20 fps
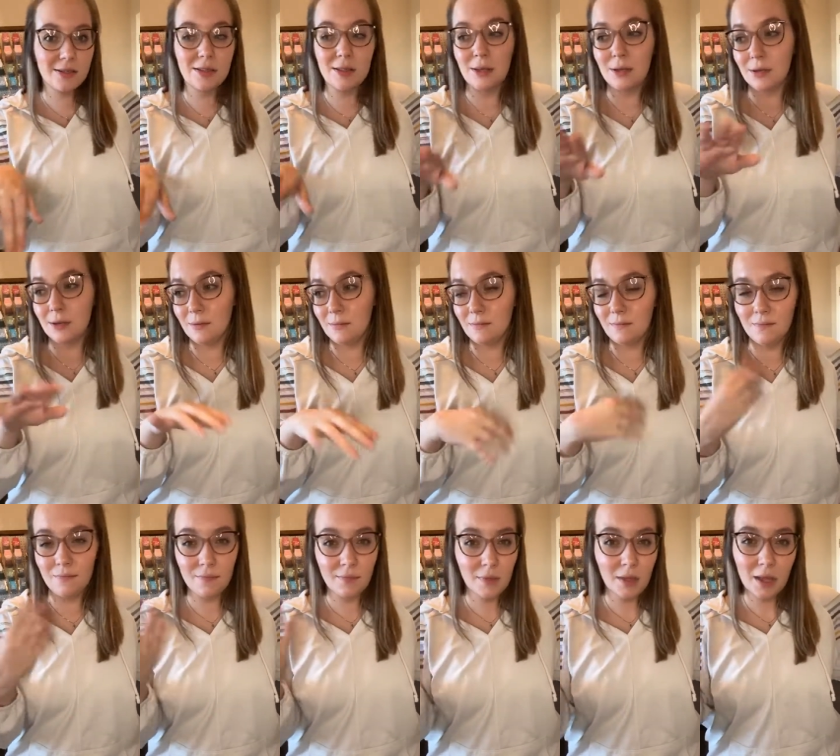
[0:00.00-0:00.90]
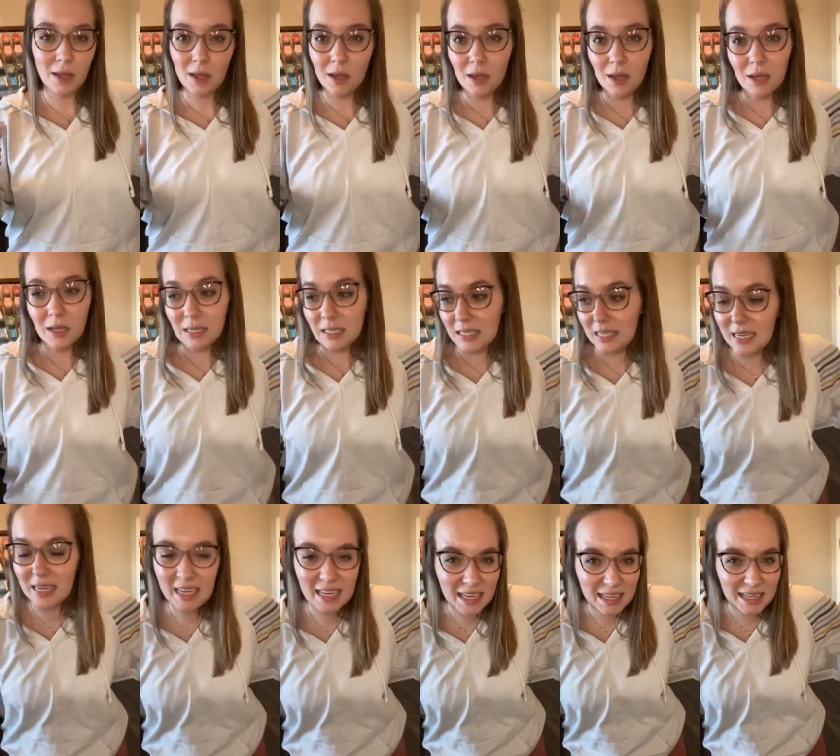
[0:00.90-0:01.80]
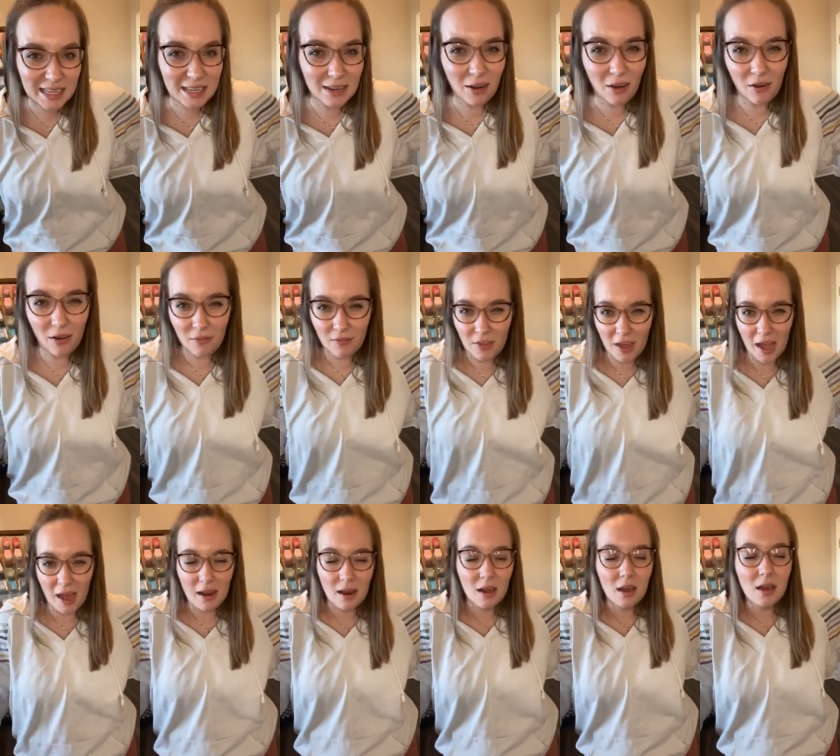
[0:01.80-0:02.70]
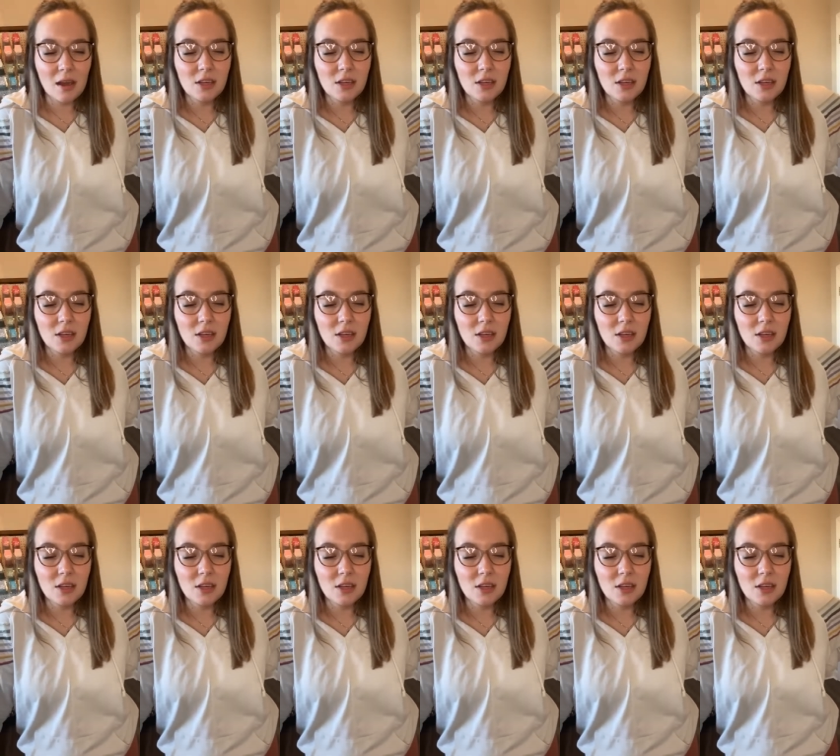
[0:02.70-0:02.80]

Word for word: the tint, all of that.